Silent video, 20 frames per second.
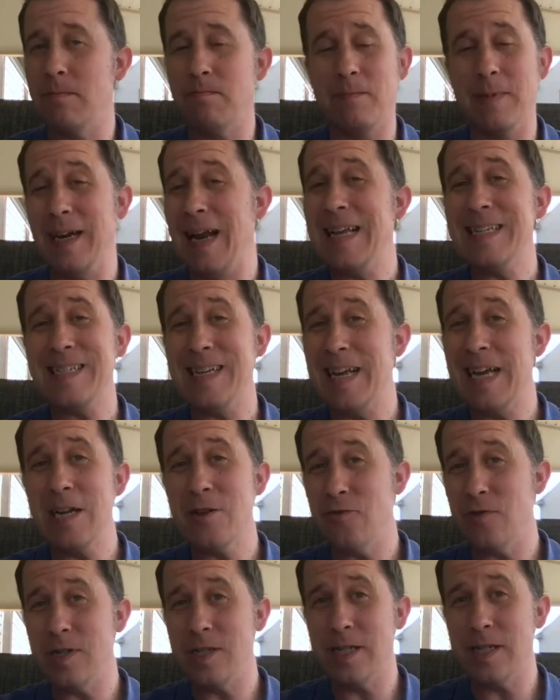the less
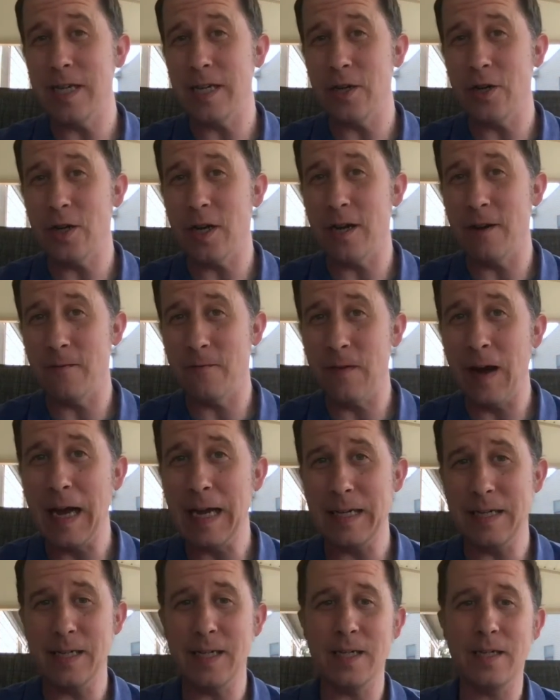interesting you're going to
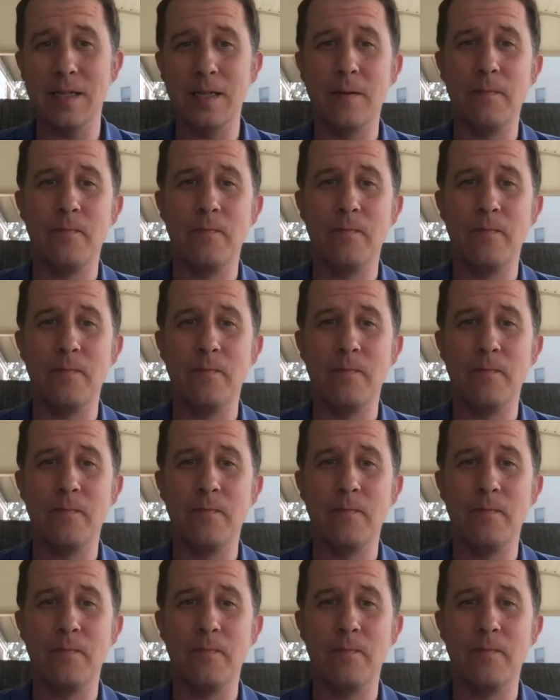find it.